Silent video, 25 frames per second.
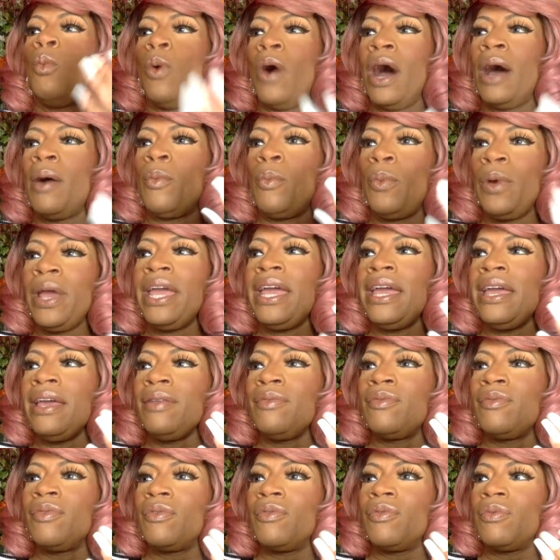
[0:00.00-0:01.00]
What
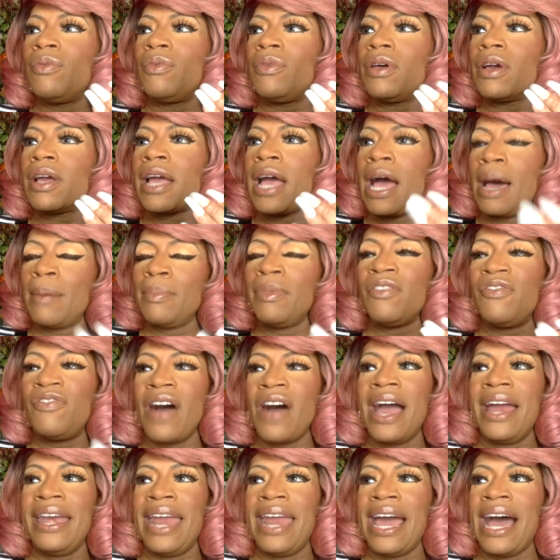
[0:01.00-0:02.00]
we come
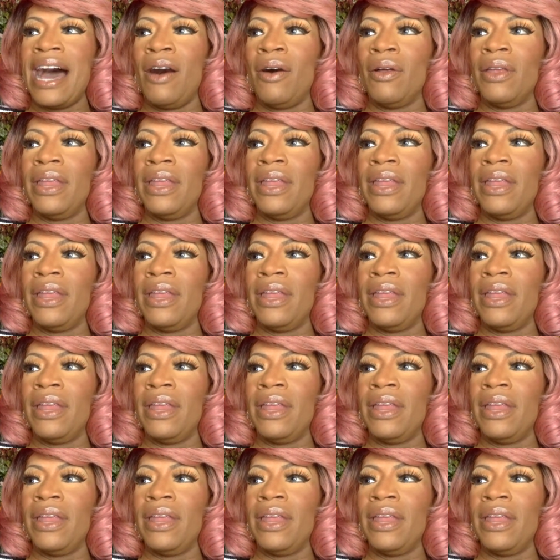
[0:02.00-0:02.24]
to mm. find hmm.